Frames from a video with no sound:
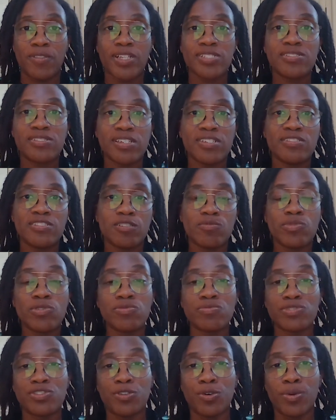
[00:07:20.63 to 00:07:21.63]
let's say
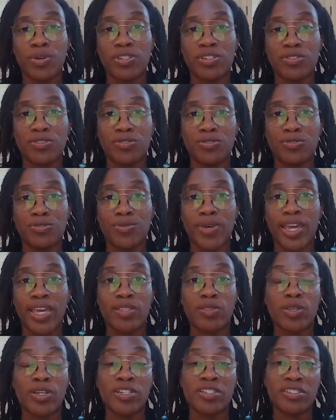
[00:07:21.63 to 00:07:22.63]
someone was going to do
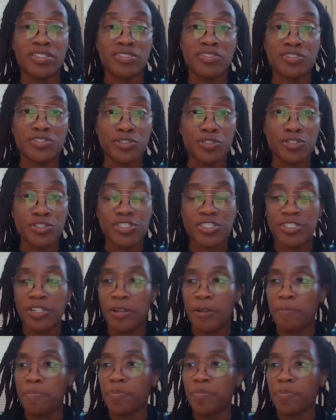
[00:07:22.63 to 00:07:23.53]
a LinkedIn search,